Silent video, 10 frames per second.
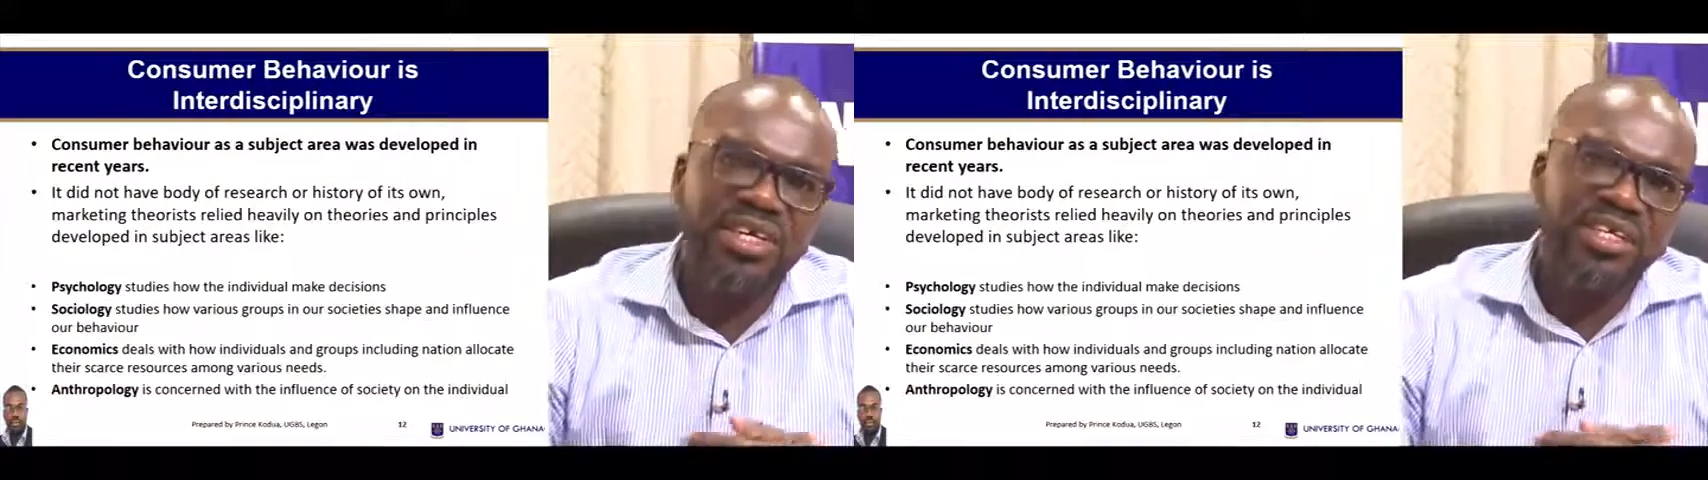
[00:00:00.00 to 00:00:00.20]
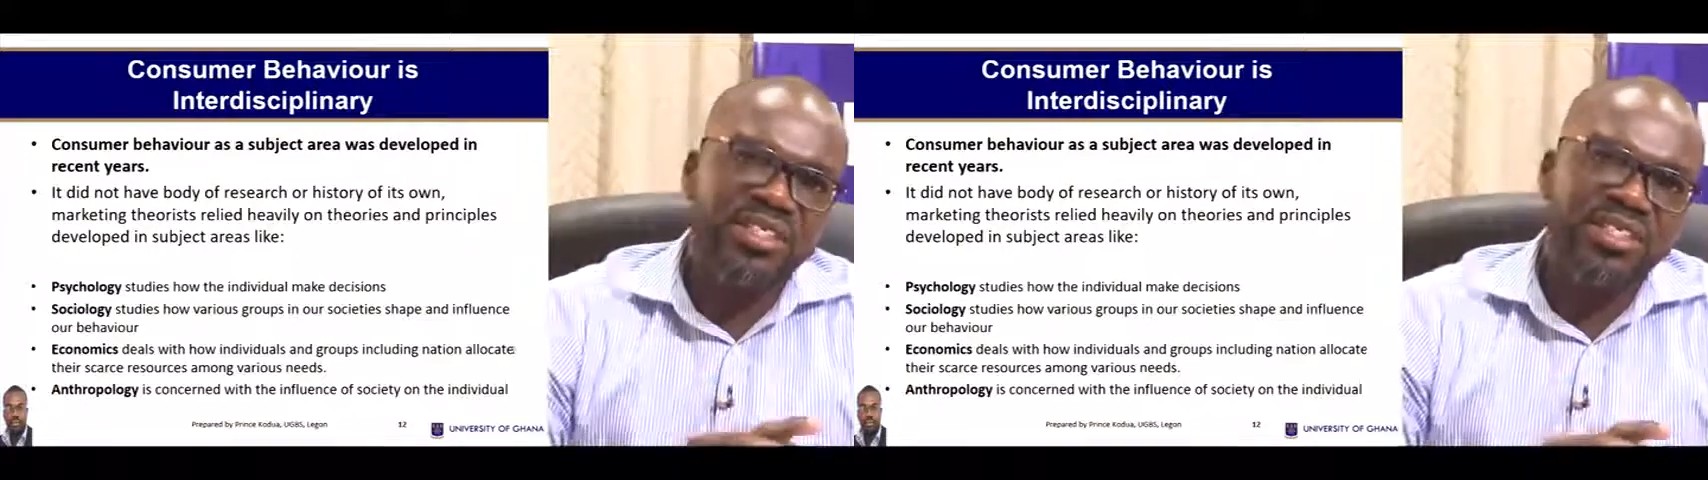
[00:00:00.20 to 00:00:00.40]

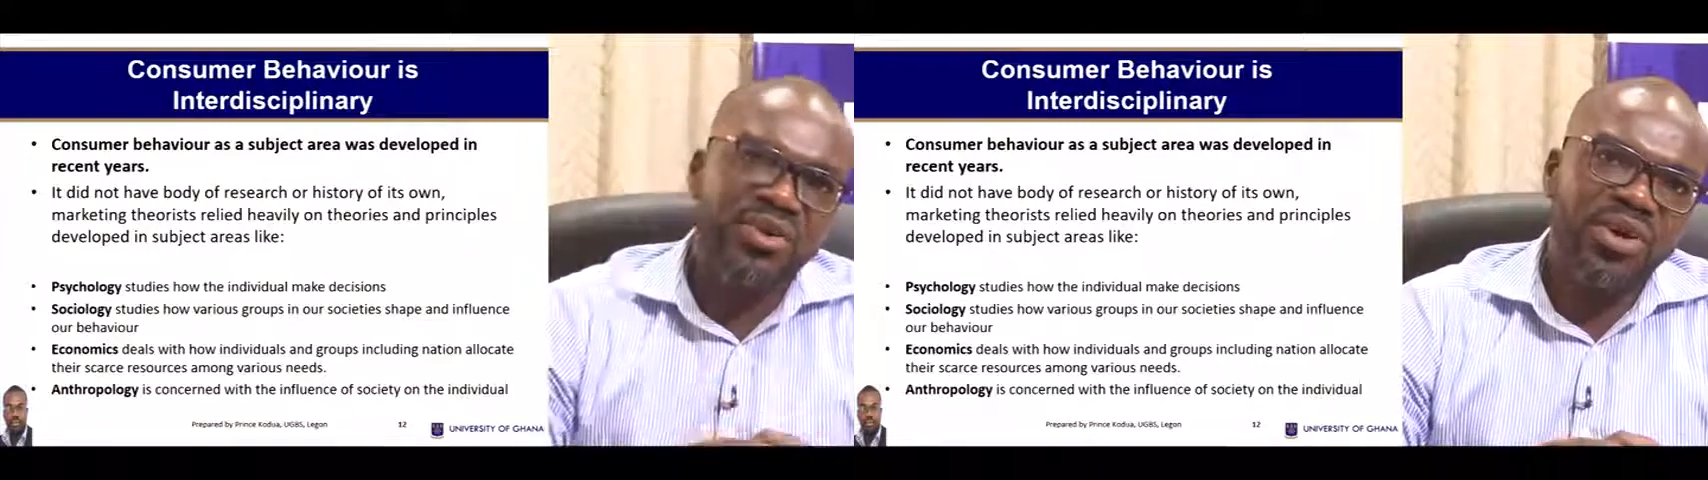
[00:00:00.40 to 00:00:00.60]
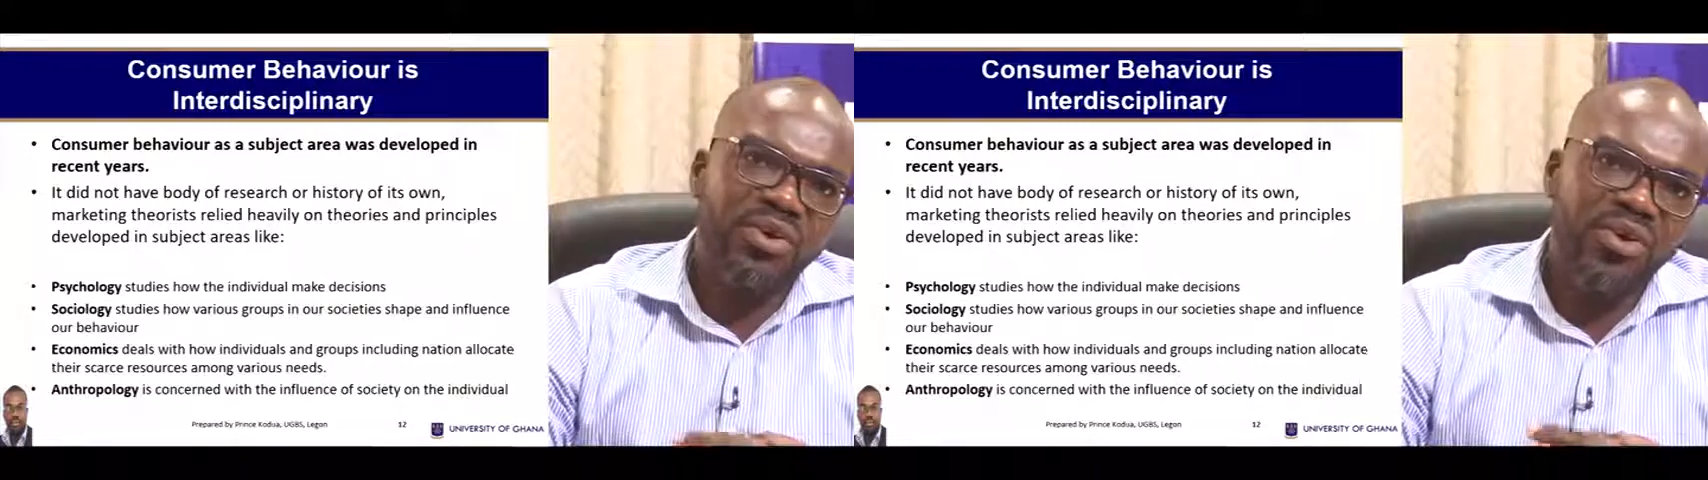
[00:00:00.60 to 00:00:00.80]
his
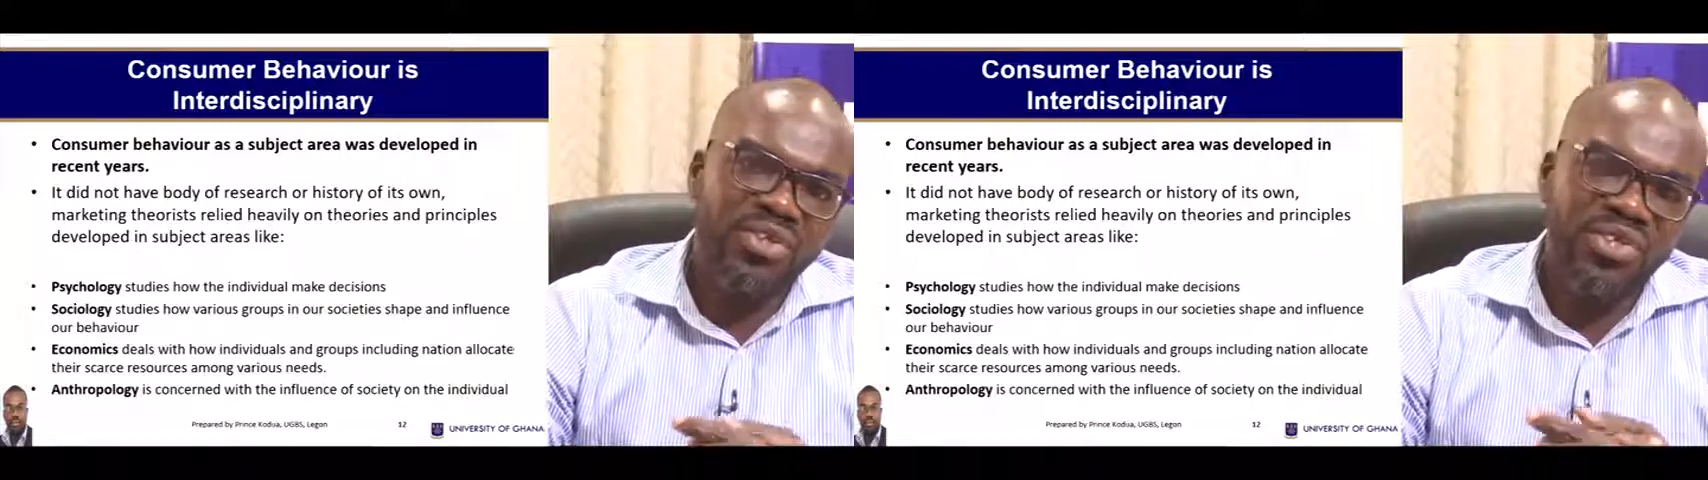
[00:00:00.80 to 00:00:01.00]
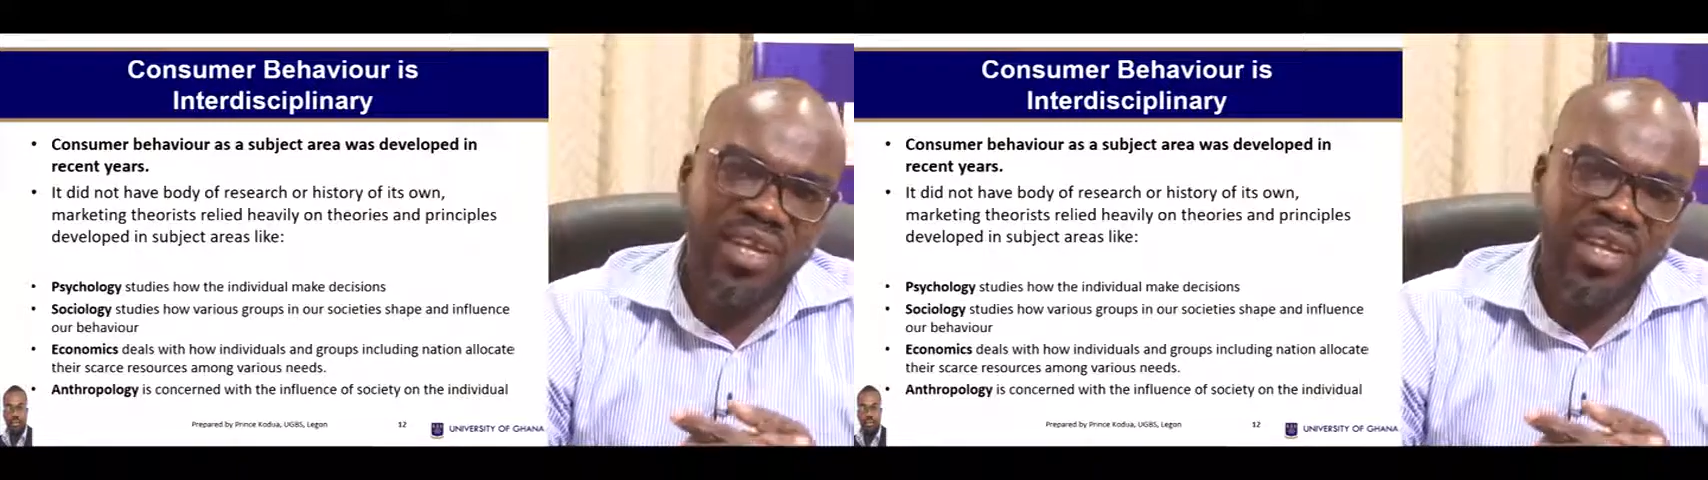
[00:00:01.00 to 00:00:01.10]
or her cultural